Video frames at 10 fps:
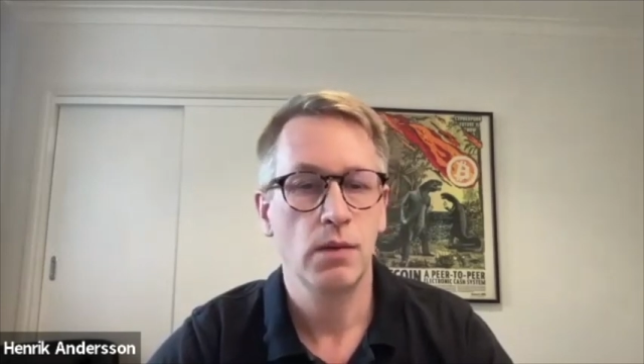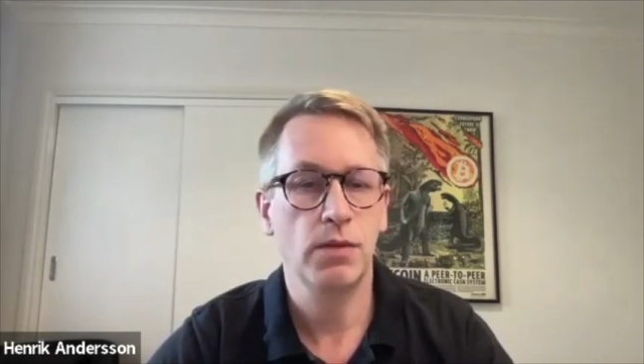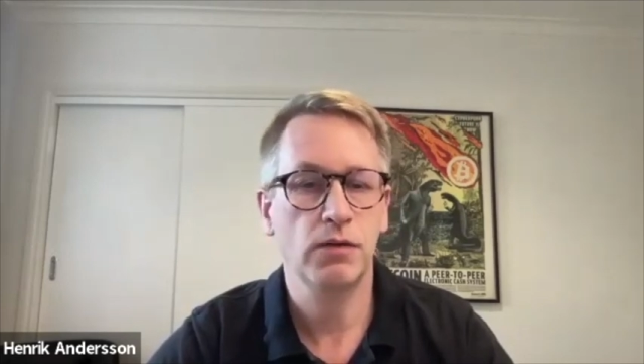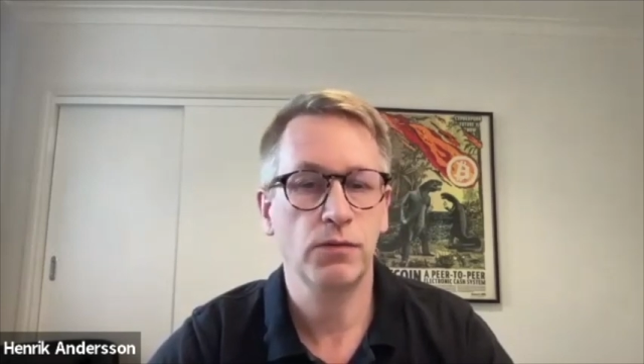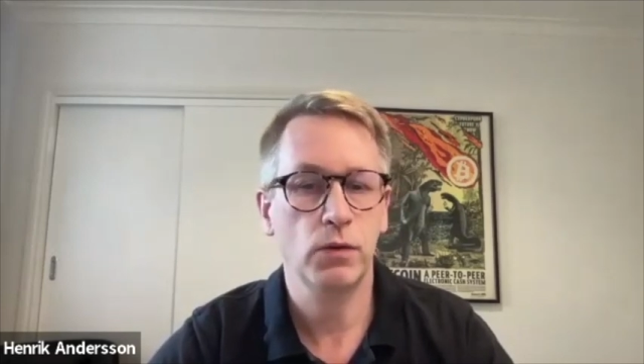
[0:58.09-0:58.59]

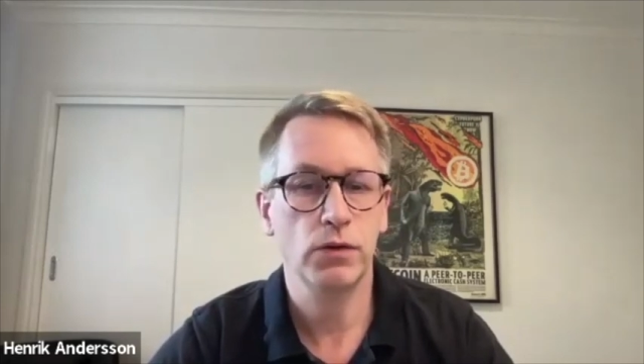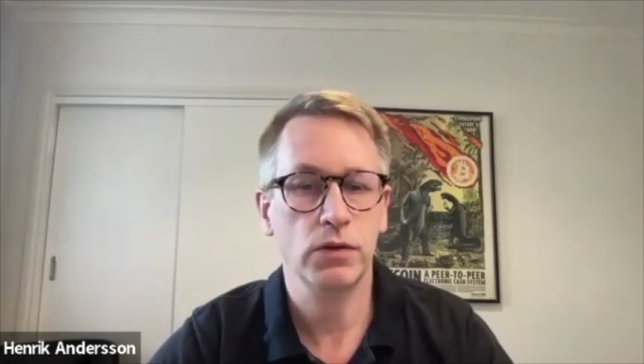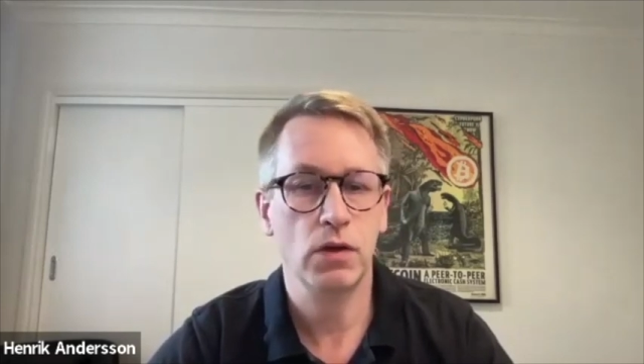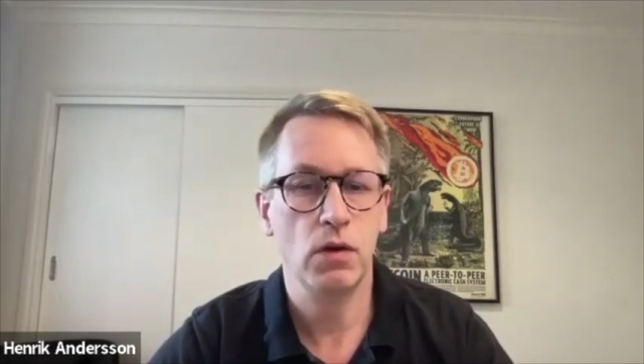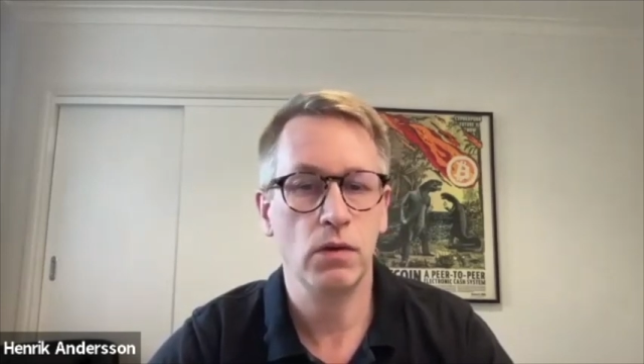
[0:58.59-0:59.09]
big
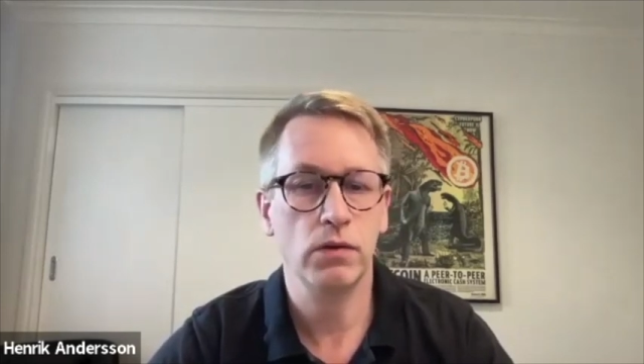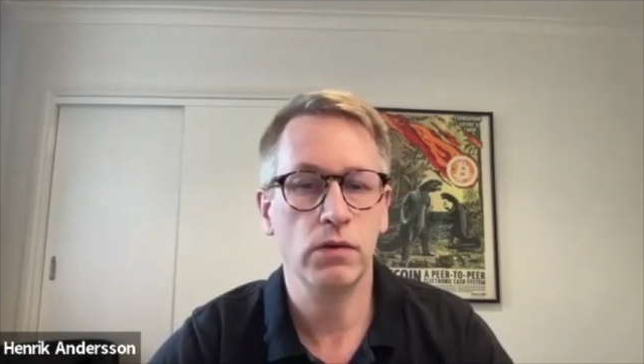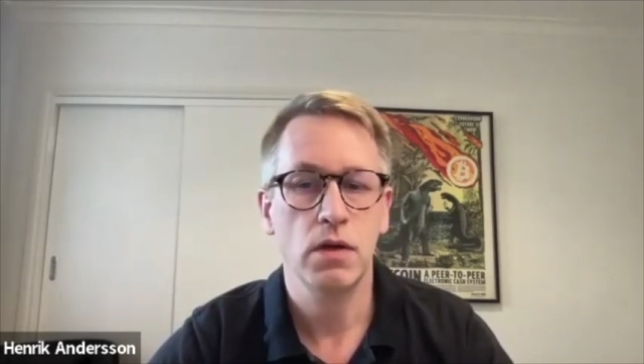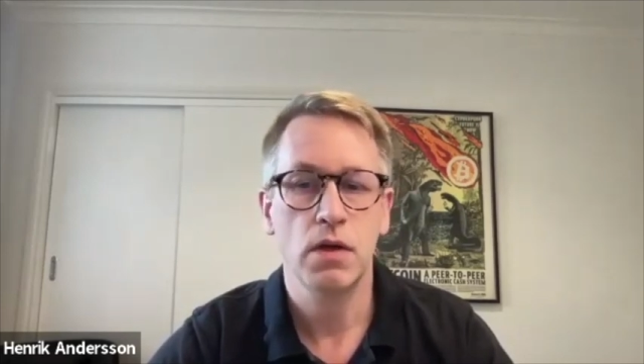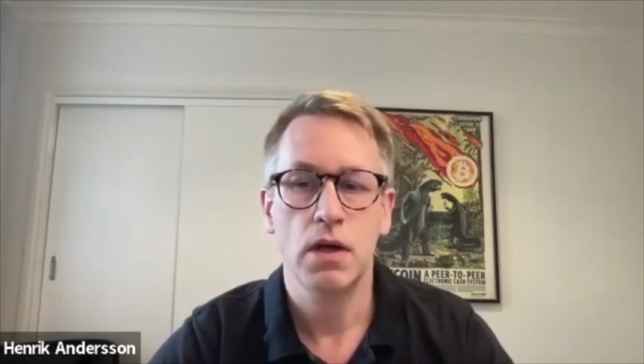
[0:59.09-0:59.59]
focus
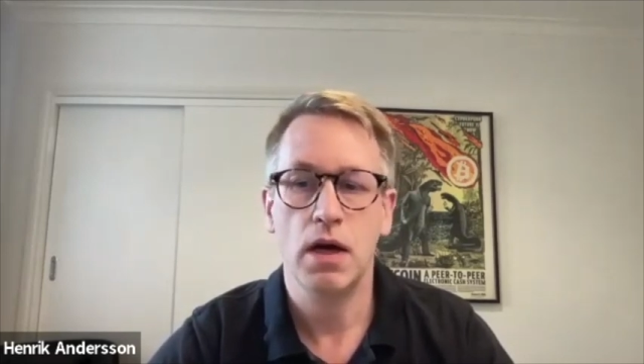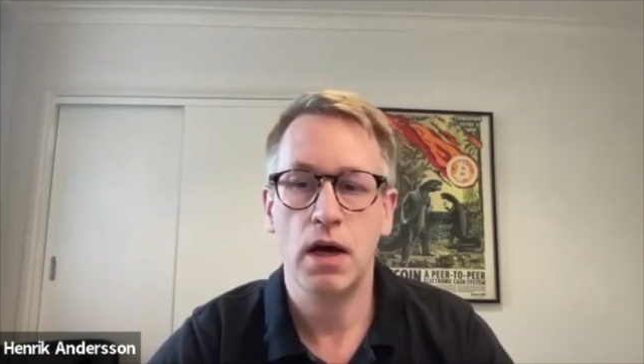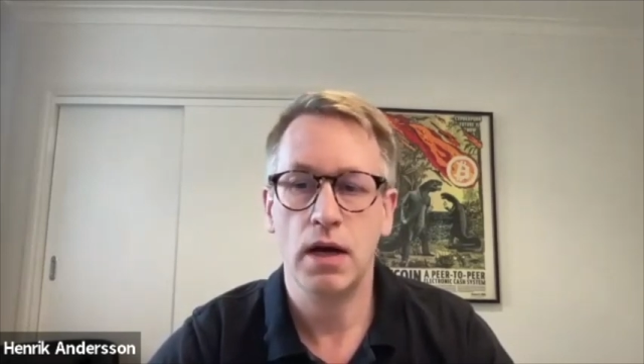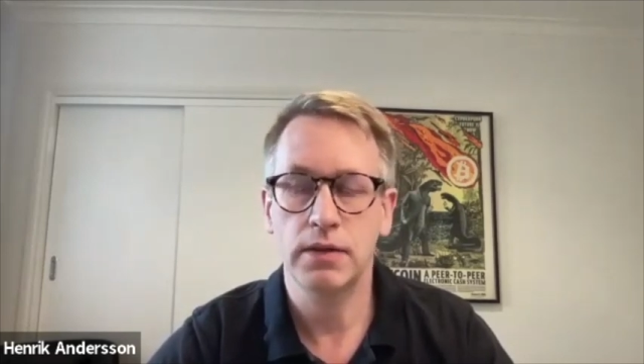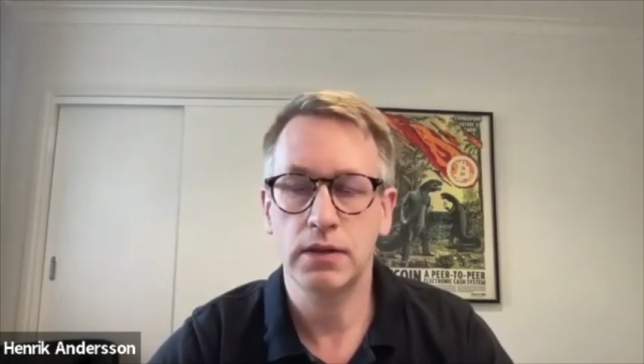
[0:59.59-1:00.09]
on
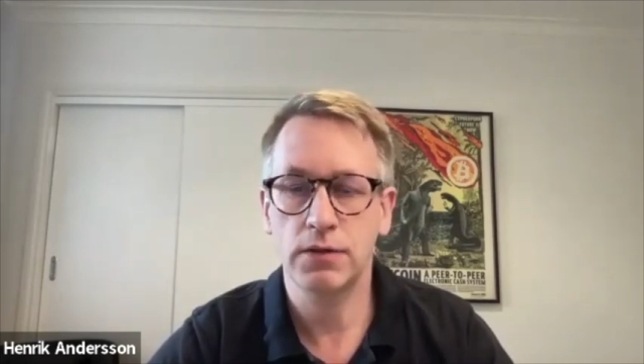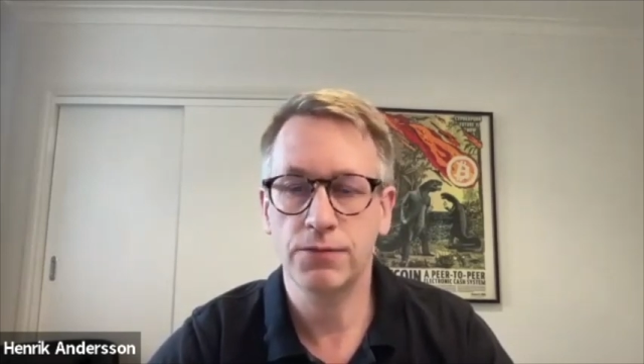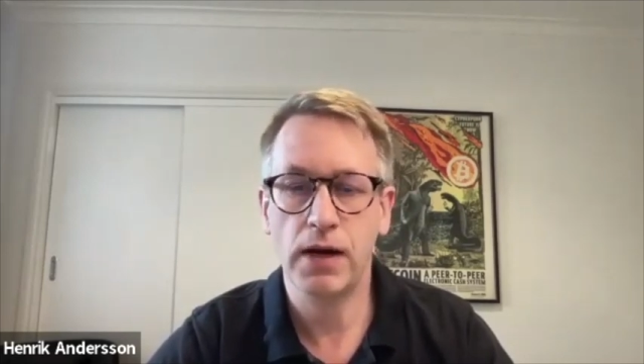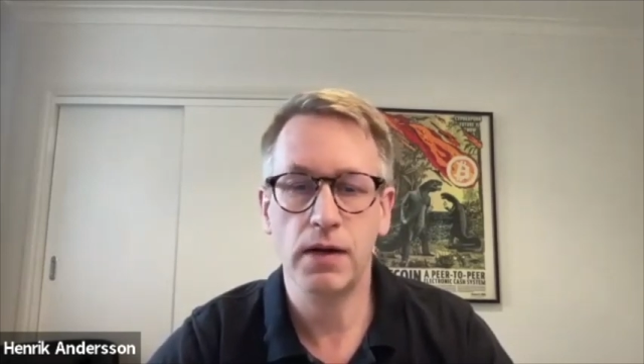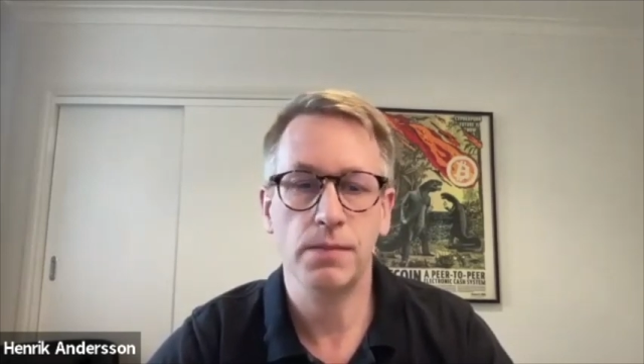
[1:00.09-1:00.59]
uh,
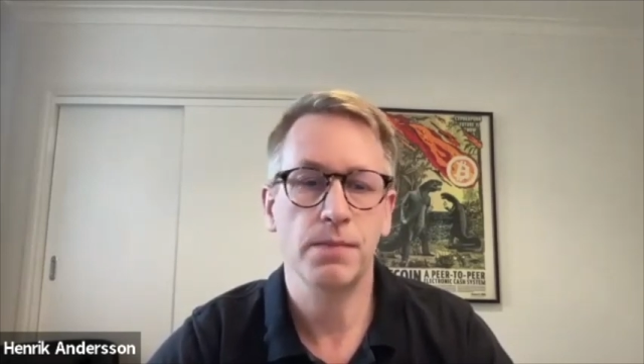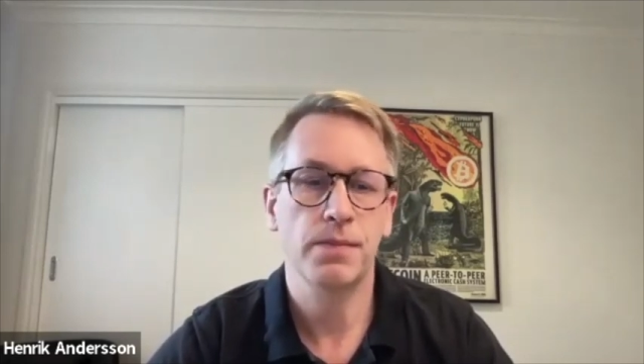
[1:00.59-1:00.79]
DeFi.